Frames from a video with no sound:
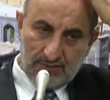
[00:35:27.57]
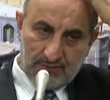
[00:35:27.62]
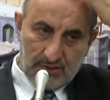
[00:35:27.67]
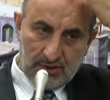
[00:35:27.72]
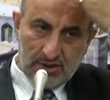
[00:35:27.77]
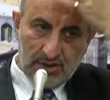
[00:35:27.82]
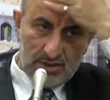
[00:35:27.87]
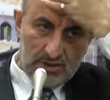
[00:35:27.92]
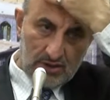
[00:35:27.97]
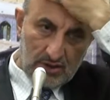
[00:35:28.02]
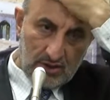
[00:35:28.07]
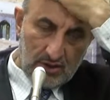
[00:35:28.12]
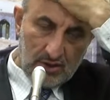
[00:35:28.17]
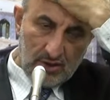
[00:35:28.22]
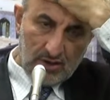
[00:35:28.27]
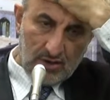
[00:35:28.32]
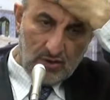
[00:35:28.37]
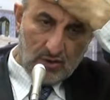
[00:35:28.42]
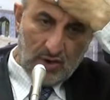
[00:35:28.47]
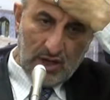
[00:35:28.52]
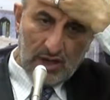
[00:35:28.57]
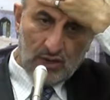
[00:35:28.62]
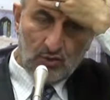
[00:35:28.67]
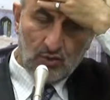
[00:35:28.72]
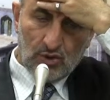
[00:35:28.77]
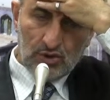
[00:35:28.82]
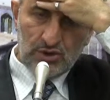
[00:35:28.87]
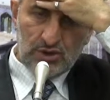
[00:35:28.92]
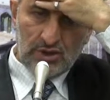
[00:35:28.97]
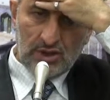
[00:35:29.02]
If it is while
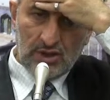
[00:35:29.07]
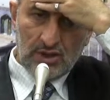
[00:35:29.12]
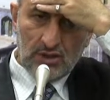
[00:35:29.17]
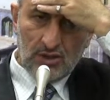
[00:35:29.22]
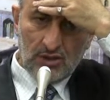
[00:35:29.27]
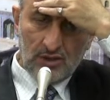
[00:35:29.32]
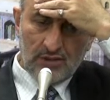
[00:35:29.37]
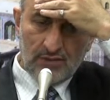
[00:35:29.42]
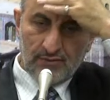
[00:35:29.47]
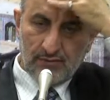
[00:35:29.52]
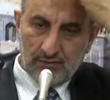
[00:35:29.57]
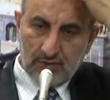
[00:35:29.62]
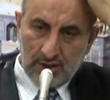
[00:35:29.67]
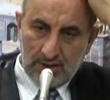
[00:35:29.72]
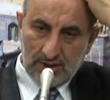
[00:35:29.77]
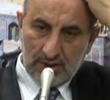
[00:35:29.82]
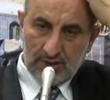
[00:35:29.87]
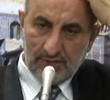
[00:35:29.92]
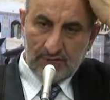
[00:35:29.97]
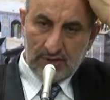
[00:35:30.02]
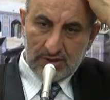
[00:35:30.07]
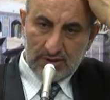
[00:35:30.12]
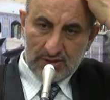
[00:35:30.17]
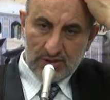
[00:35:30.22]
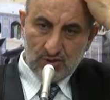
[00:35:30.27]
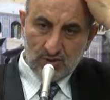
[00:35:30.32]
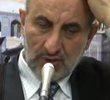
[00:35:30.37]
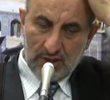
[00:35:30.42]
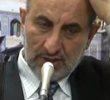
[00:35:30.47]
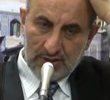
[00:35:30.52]
washing if it
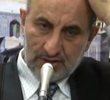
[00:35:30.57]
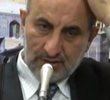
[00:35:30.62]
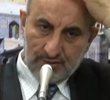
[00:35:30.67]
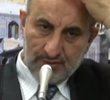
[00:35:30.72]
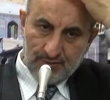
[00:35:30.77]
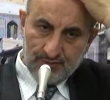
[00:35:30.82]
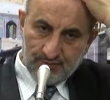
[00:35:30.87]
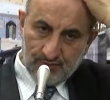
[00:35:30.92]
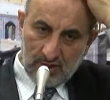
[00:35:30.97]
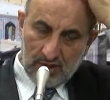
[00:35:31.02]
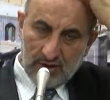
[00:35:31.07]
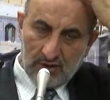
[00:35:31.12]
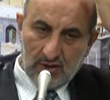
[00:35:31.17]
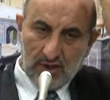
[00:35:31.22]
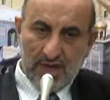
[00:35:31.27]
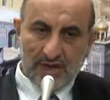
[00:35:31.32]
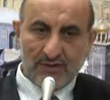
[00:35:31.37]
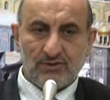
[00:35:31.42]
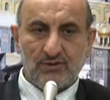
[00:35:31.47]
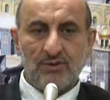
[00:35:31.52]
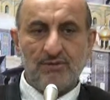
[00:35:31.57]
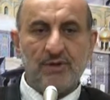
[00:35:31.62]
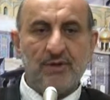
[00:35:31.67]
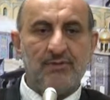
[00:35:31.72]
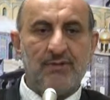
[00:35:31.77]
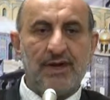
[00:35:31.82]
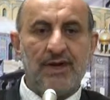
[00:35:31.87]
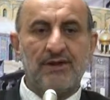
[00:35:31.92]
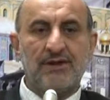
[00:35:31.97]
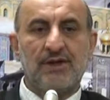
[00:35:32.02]
is wet, it has to be
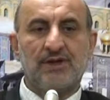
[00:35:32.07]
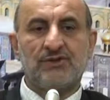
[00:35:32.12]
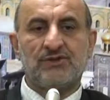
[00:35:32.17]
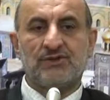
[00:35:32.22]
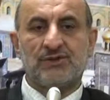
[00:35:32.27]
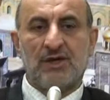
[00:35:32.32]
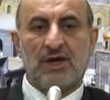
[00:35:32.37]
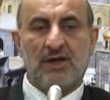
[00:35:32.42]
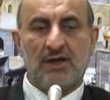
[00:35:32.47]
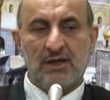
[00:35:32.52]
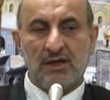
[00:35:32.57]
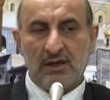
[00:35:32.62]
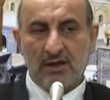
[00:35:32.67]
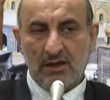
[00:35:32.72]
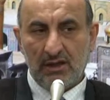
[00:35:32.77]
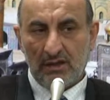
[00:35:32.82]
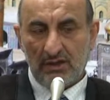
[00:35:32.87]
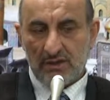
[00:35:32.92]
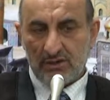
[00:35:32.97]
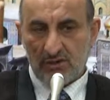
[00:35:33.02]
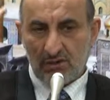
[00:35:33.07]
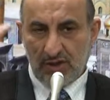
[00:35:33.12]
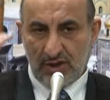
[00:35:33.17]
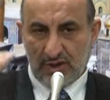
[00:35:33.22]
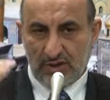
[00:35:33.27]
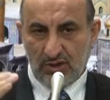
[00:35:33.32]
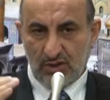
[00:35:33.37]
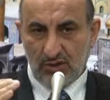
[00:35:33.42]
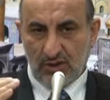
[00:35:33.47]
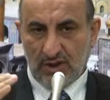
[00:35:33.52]
made dry so
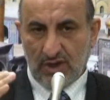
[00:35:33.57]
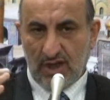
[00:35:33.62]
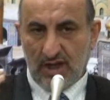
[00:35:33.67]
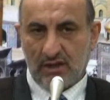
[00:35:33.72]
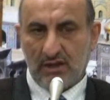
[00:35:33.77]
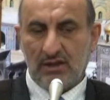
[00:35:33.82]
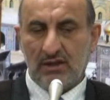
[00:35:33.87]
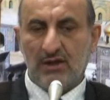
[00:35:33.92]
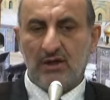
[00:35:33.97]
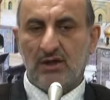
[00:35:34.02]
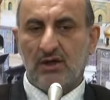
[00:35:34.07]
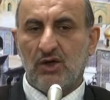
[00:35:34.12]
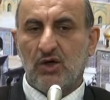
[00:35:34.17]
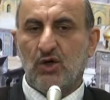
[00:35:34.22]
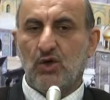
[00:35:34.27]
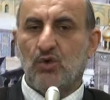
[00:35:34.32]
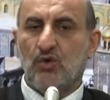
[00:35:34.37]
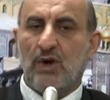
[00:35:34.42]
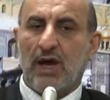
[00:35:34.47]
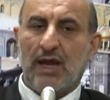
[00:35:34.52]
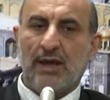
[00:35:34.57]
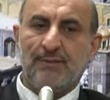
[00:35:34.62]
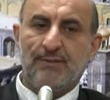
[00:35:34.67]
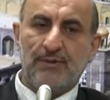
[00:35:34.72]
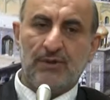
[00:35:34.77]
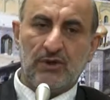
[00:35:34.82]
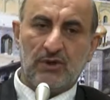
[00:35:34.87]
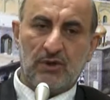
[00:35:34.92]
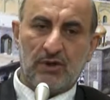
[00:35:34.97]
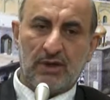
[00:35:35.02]
that you can
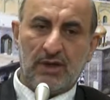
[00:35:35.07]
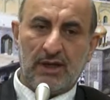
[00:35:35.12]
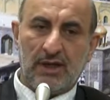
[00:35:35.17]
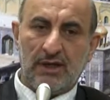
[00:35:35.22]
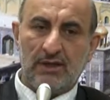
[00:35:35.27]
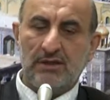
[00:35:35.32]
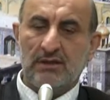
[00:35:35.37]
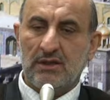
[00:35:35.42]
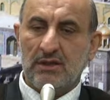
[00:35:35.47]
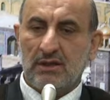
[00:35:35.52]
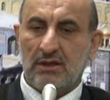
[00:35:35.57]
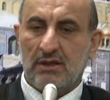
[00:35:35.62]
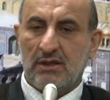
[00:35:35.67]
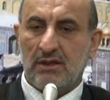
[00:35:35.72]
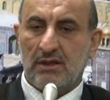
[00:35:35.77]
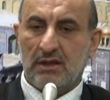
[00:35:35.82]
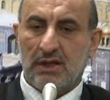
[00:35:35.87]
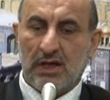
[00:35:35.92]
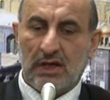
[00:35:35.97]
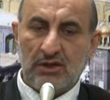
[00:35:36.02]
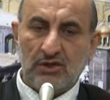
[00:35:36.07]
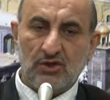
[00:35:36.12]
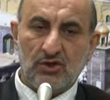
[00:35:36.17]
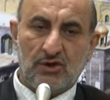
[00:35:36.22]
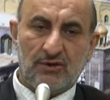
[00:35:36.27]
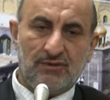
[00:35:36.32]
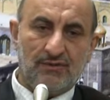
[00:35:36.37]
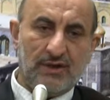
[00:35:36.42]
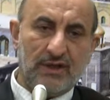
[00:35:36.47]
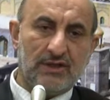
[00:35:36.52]
wipe your head, and
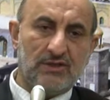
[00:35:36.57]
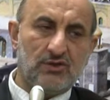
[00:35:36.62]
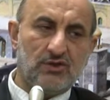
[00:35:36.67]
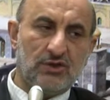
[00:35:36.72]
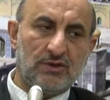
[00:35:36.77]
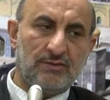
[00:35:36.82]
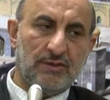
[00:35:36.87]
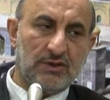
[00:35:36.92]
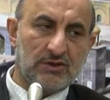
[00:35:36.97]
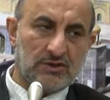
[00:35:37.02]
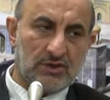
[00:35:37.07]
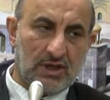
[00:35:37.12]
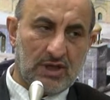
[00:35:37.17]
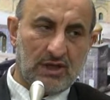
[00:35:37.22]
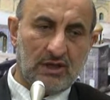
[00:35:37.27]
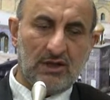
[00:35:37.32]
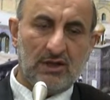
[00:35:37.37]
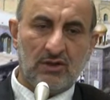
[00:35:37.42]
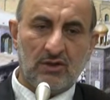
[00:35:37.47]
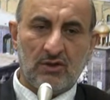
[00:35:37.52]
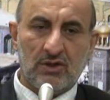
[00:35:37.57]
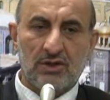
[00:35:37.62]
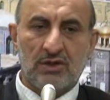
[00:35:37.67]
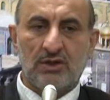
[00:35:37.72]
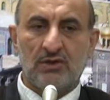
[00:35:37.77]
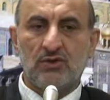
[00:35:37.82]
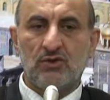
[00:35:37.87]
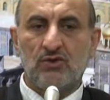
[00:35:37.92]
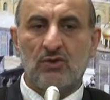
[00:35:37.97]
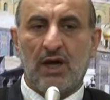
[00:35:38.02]
your feet should be dry in
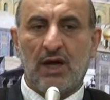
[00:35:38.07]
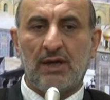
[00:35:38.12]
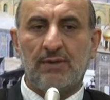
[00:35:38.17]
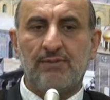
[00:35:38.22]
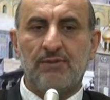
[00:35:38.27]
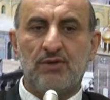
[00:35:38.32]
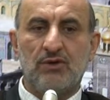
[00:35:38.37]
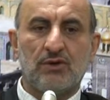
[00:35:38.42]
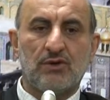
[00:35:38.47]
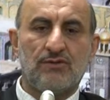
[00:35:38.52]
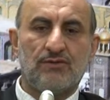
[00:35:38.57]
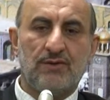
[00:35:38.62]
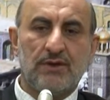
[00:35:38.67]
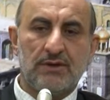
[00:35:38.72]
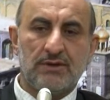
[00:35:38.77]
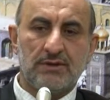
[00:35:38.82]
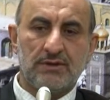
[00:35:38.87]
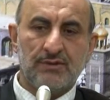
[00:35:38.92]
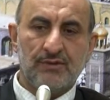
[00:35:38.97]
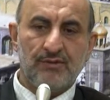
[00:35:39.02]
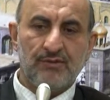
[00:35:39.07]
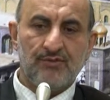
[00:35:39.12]
order to wipe your feet.